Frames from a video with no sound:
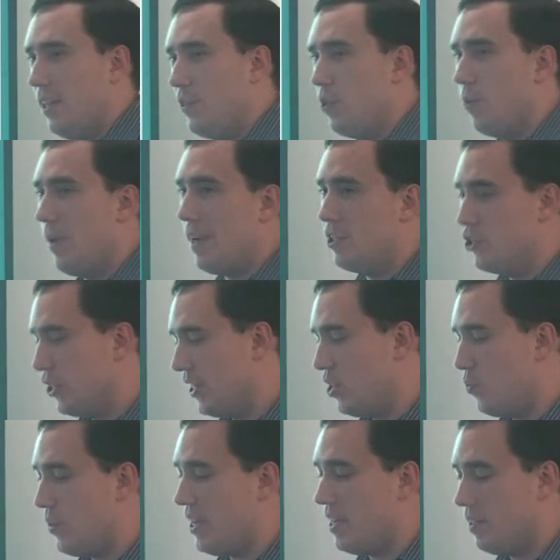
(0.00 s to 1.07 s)
in the range you're going
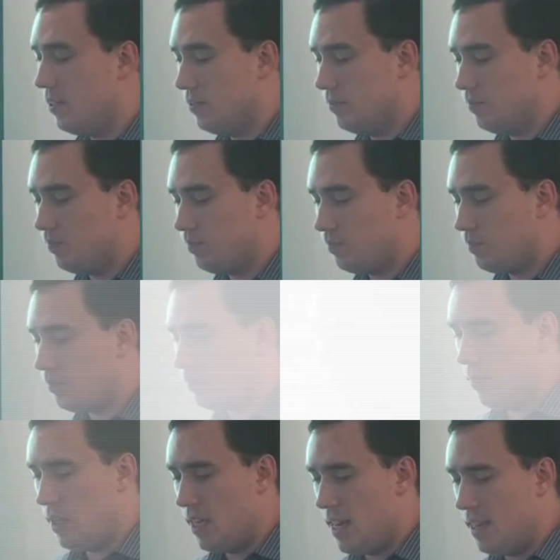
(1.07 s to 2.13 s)
to
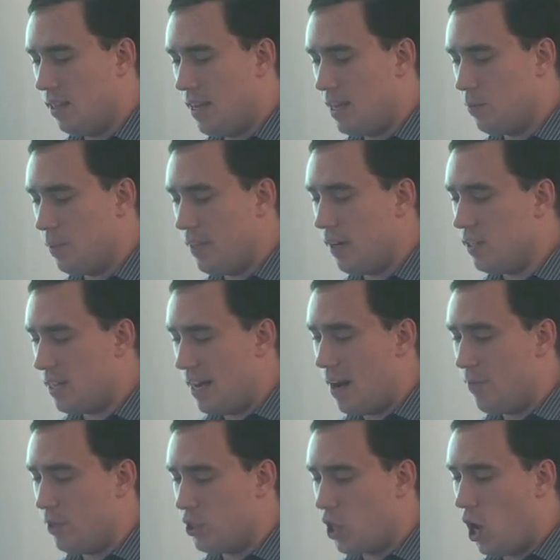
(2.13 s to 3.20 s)
be. And the last one there is that
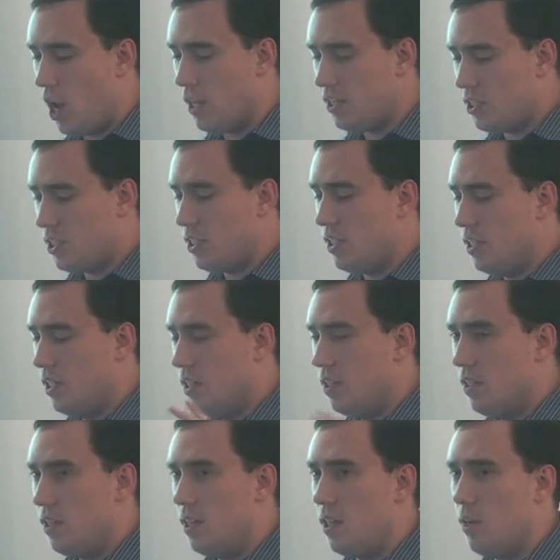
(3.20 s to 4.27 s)
average cost
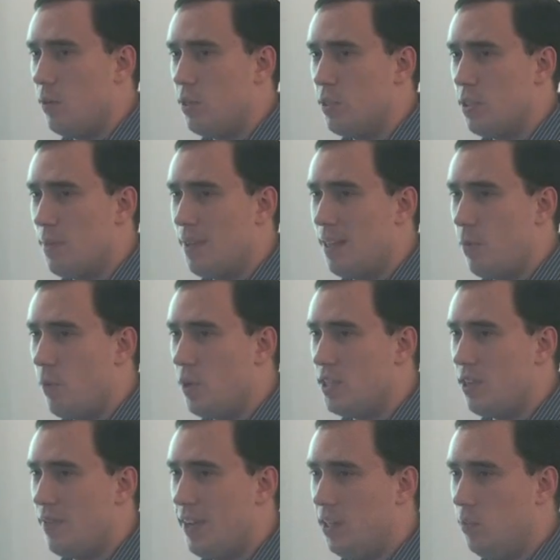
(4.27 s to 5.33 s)
uh, which is something that
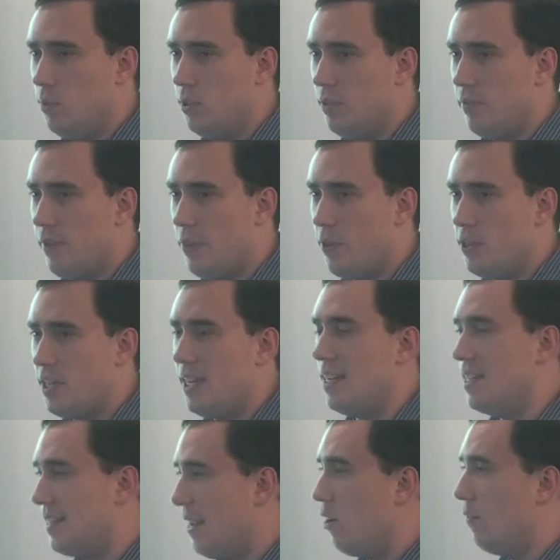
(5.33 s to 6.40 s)
wasn't available in V13
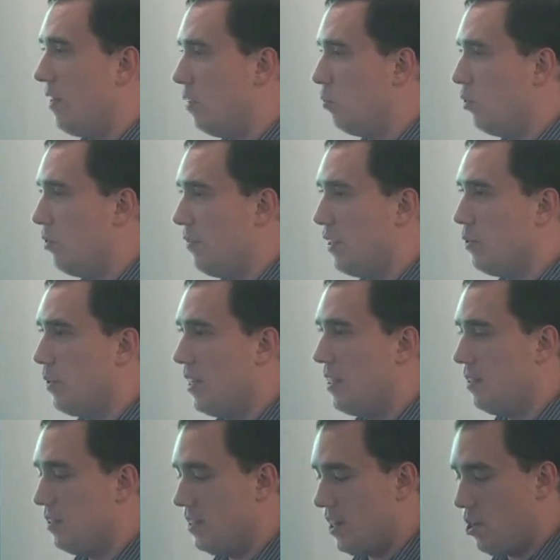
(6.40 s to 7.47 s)
is now available in
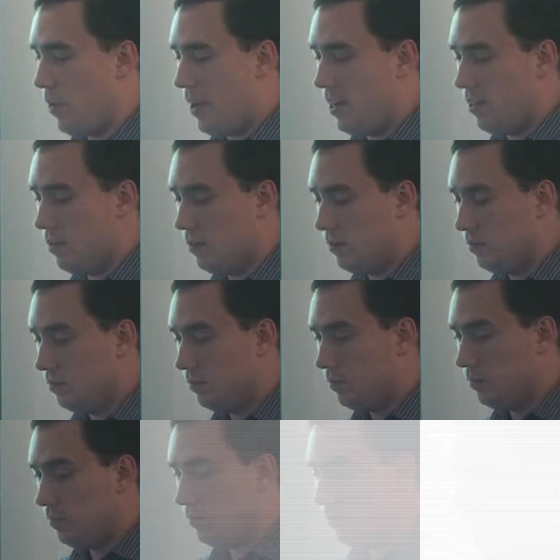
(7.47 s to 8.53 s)
V1008.
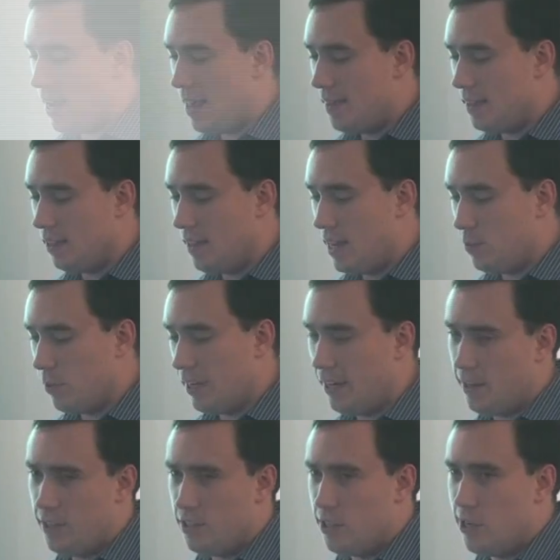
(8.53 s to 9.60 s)
And then the last one
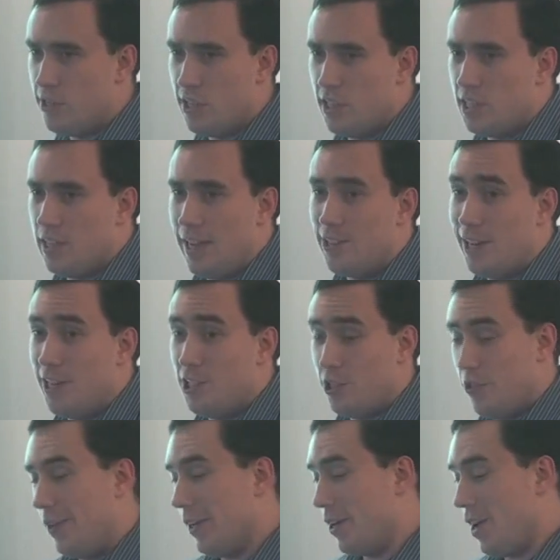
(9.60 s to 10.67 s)
here is there's a slight change in
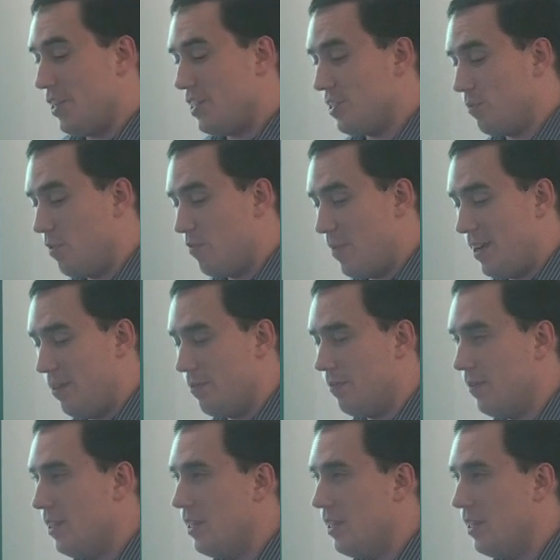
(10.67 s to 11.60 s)
unit cost. We've made it